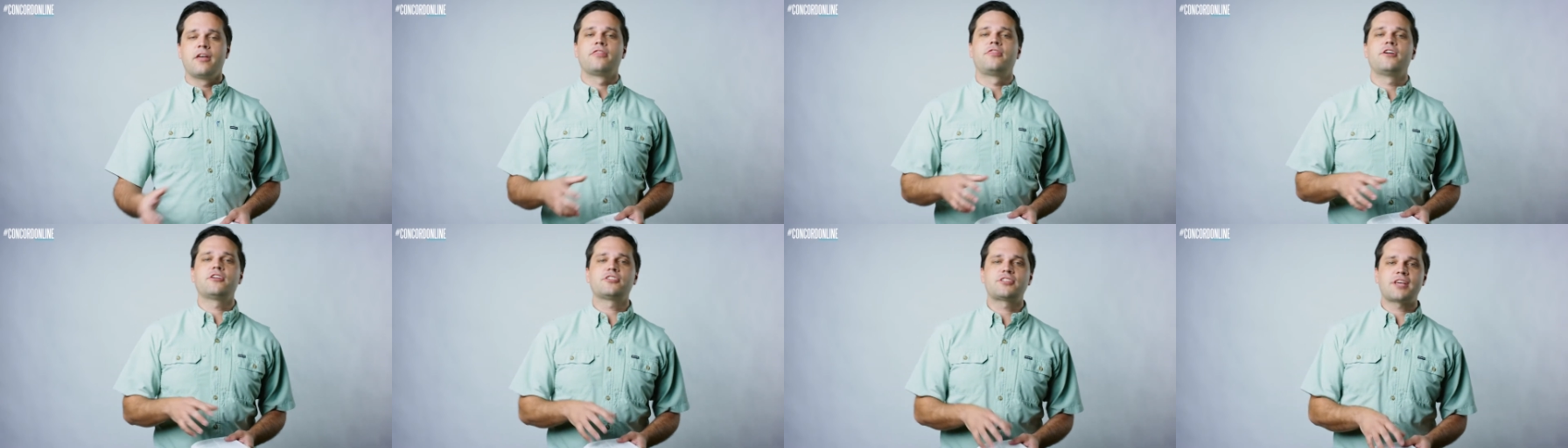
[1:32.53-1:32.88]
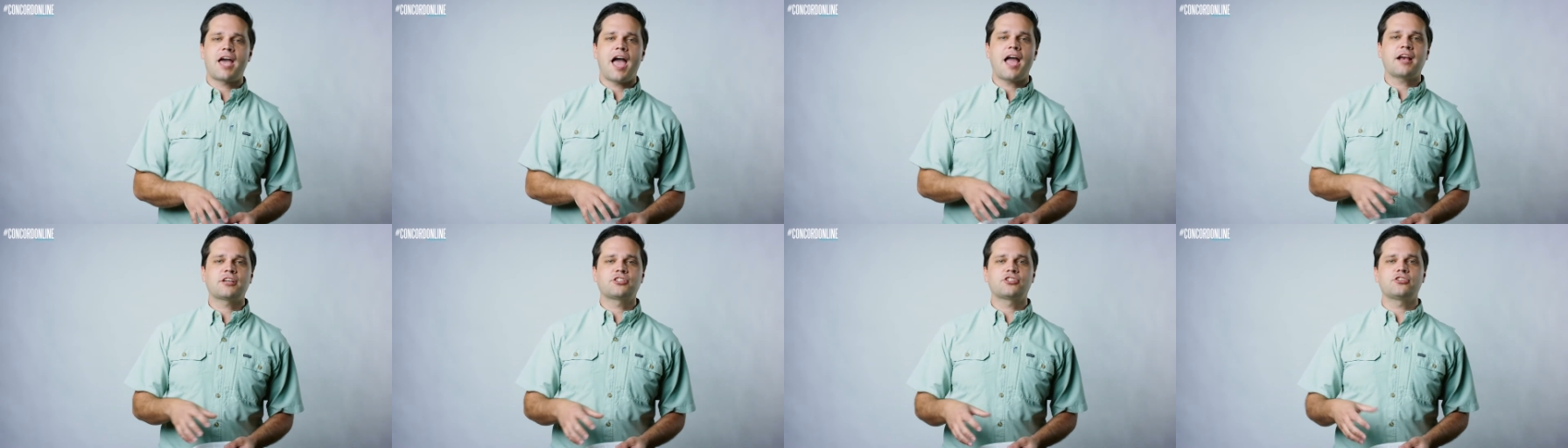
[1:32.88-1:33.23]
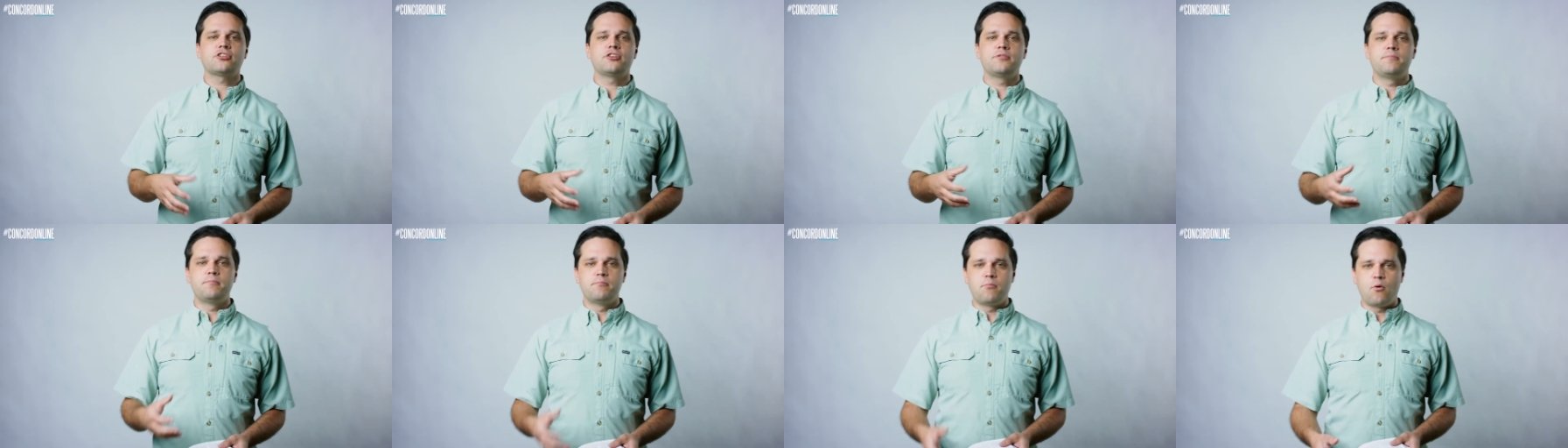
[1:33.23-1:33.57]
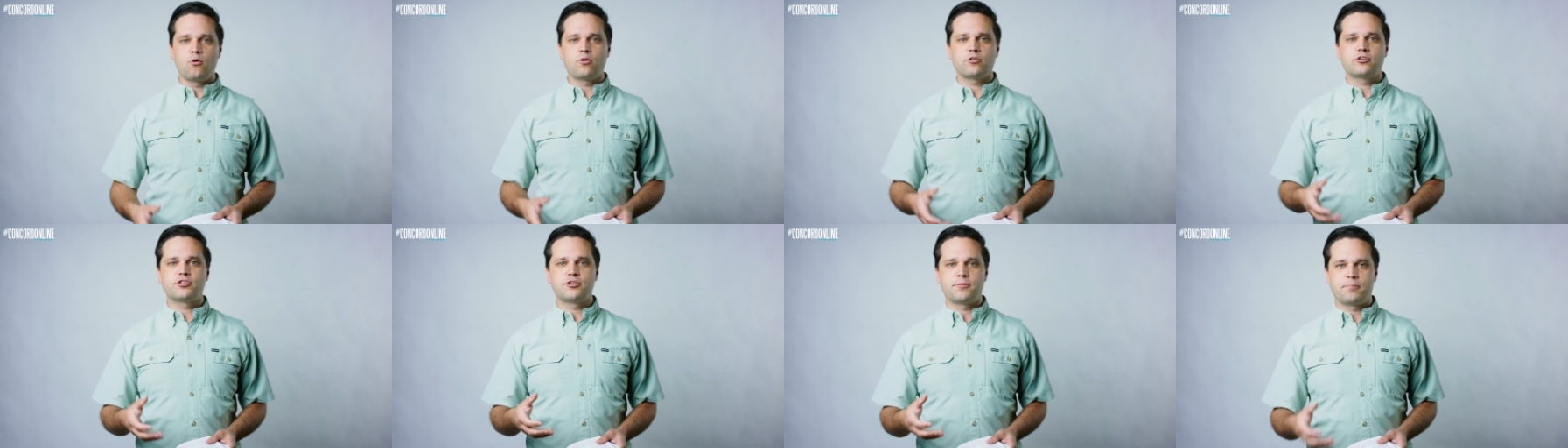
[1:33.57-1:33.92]
there's actually
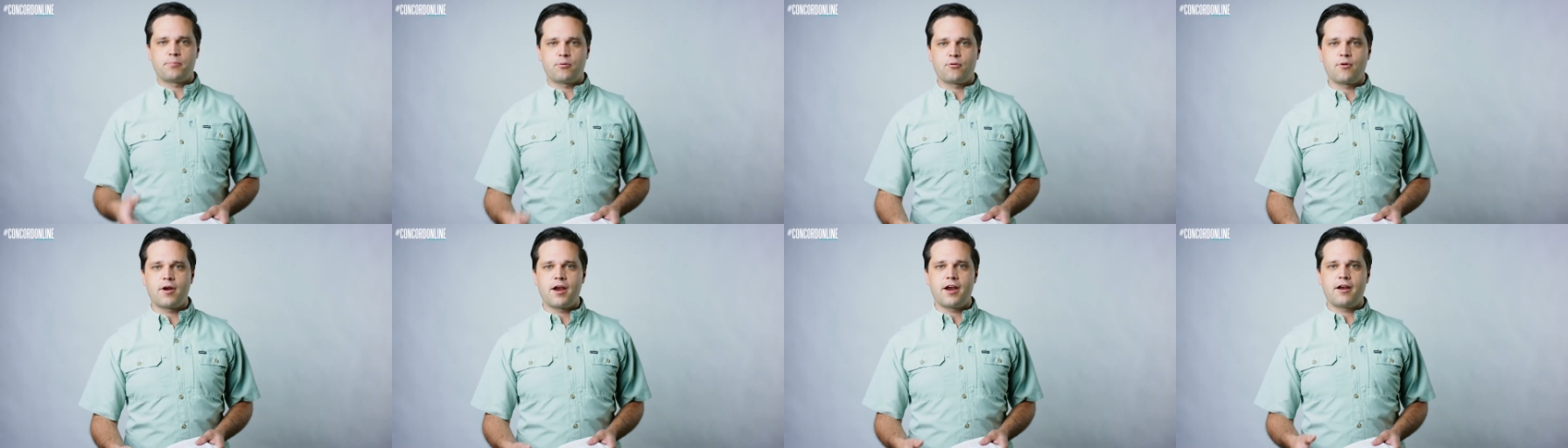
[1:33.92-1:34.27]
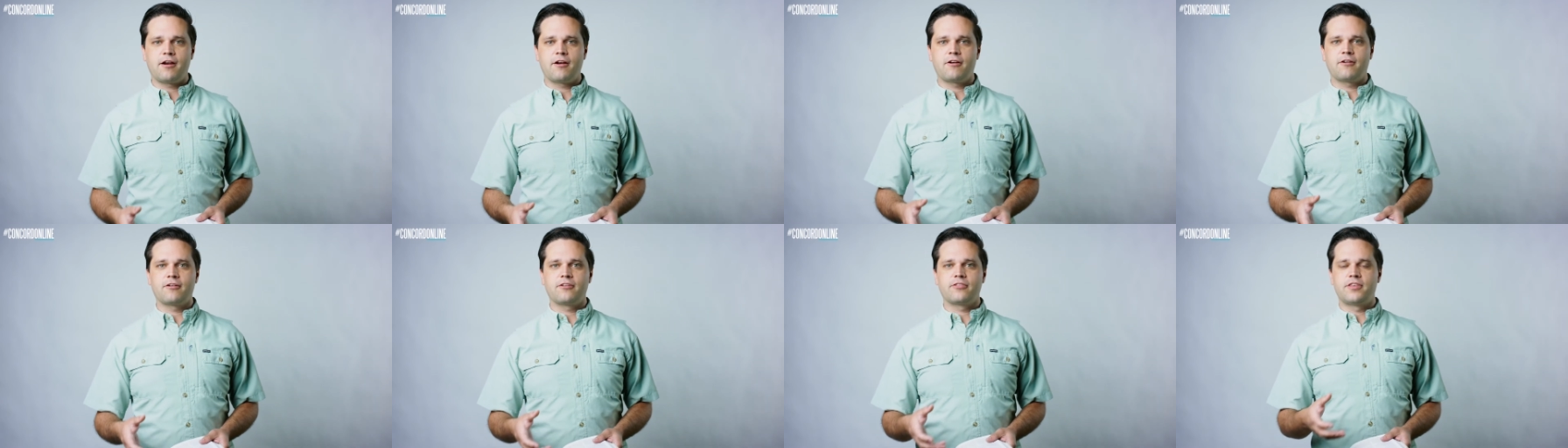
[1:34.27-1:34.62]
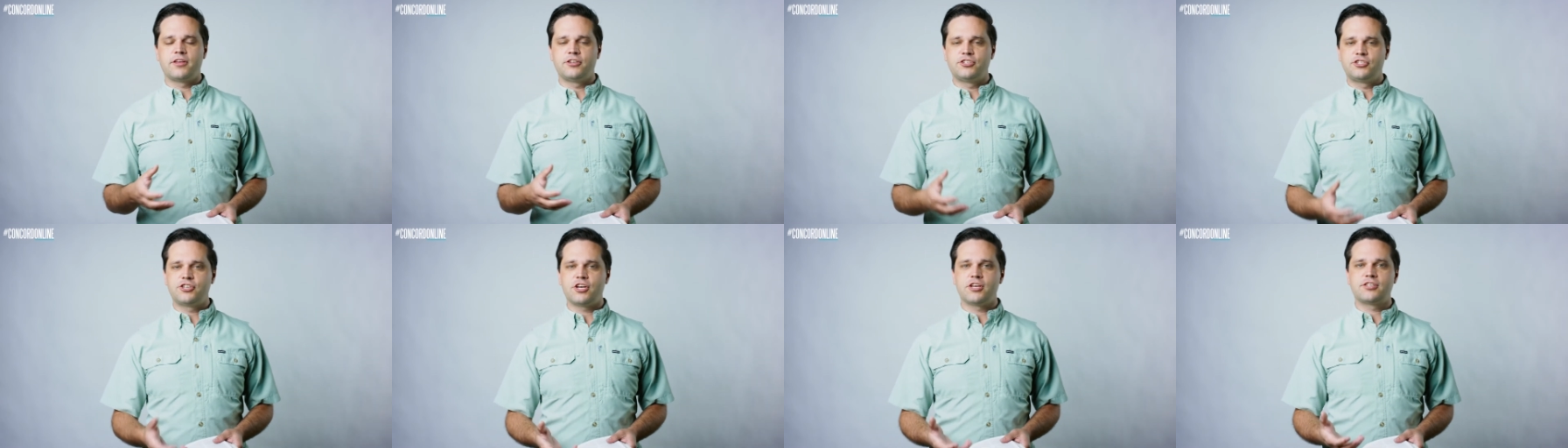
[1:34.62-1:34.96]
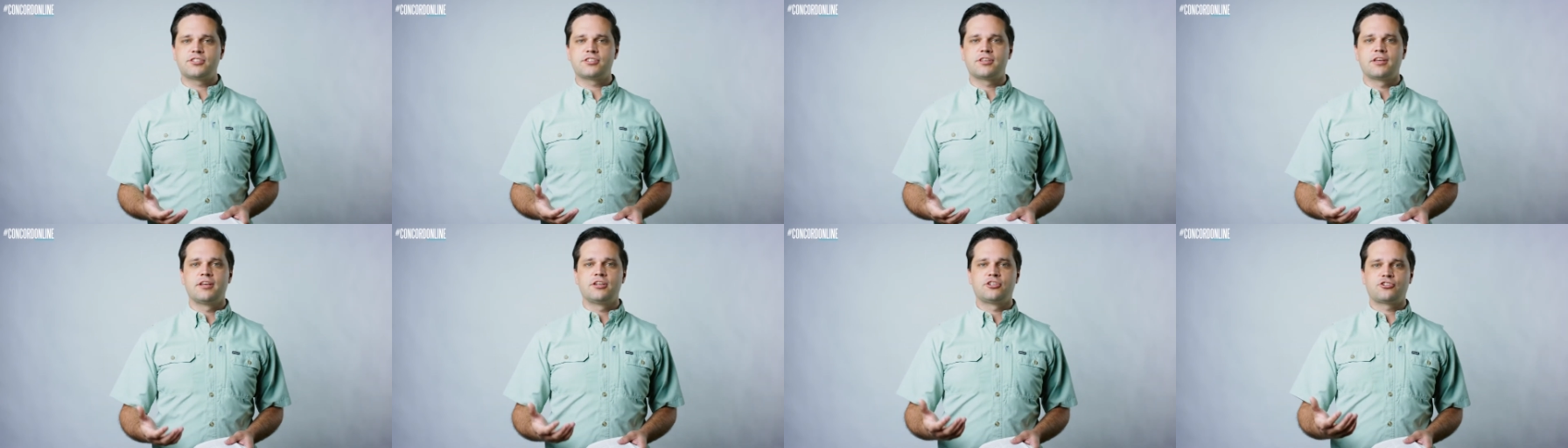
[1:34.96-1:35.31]
more to prayer than
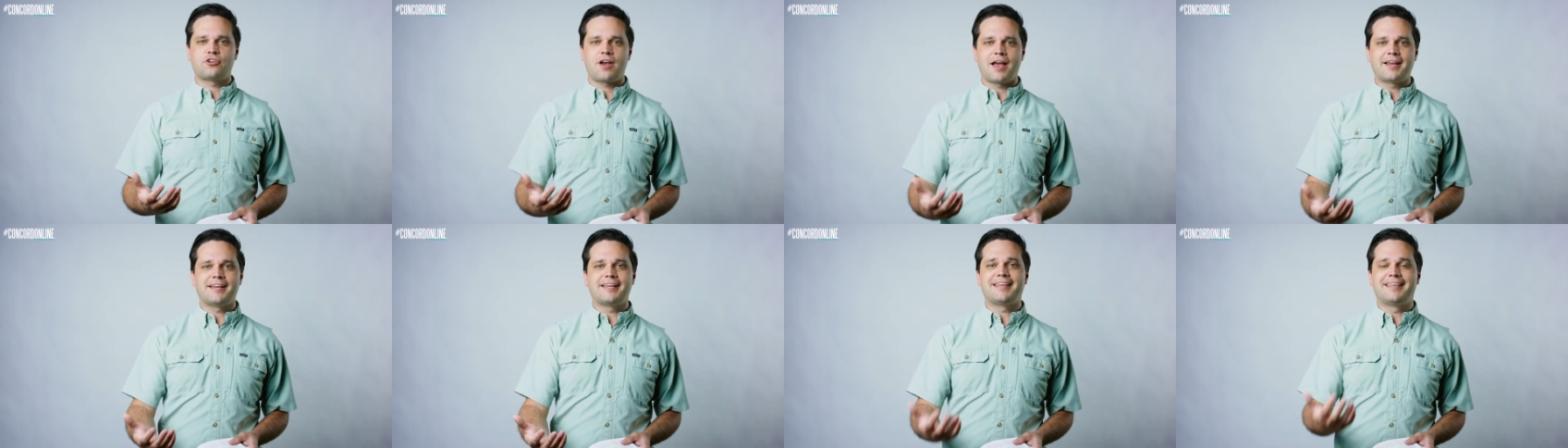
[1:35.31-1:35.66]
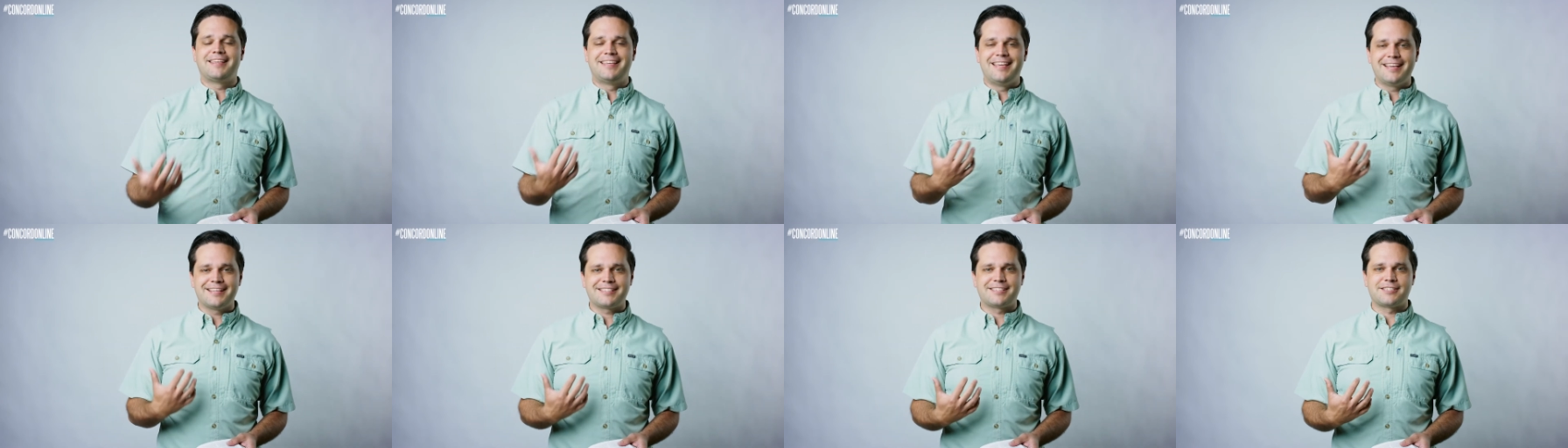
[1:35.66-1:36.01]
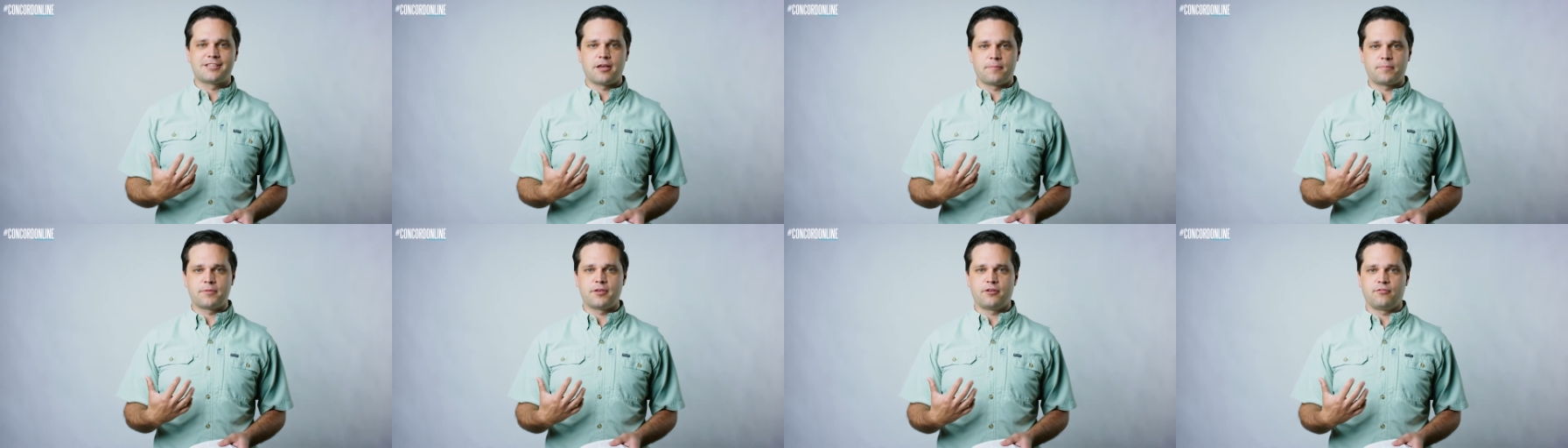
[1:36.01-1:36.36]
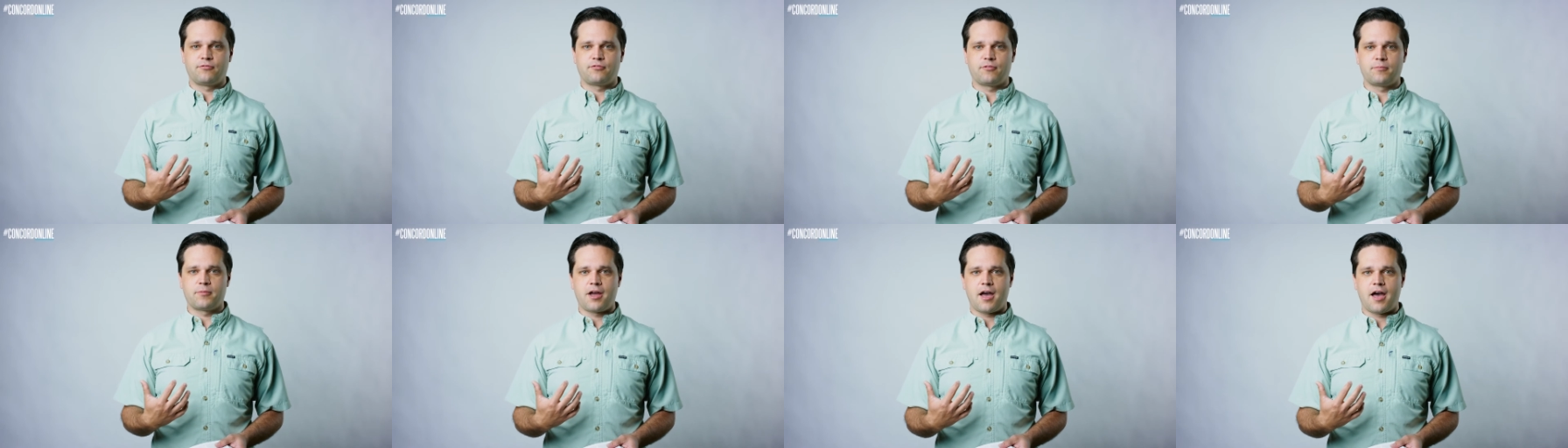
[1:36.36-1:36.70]
just trying to get something
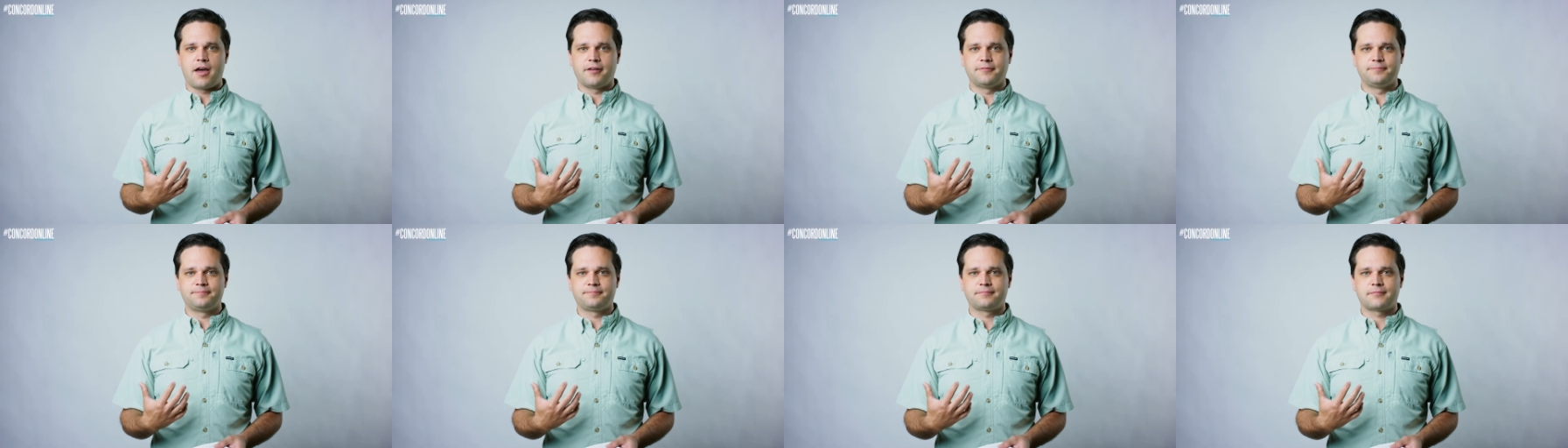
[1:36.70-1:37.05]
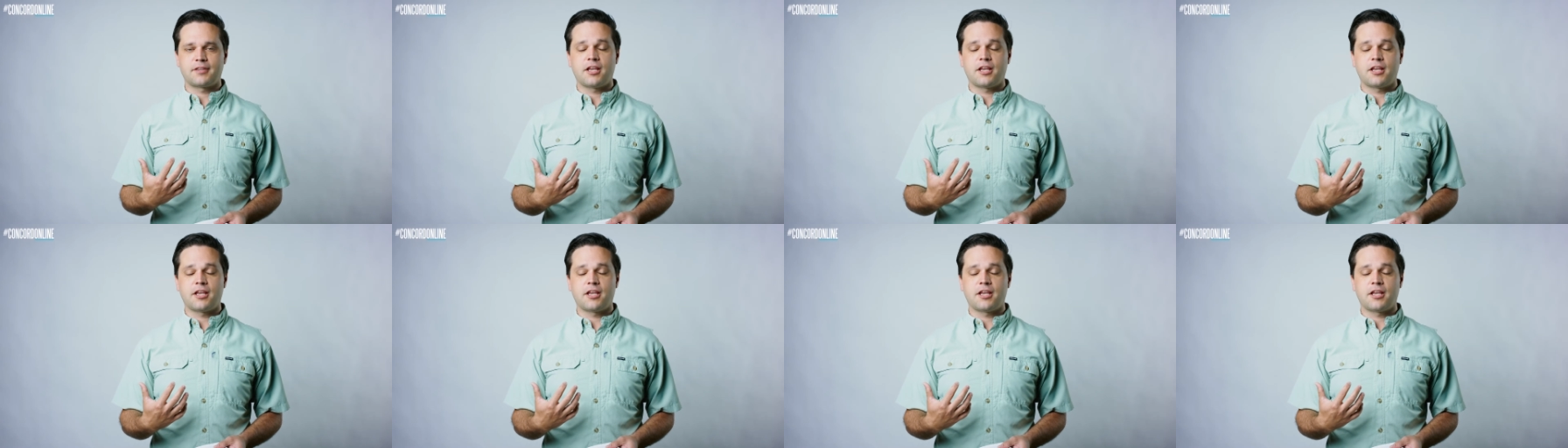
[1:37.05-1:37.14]
from God.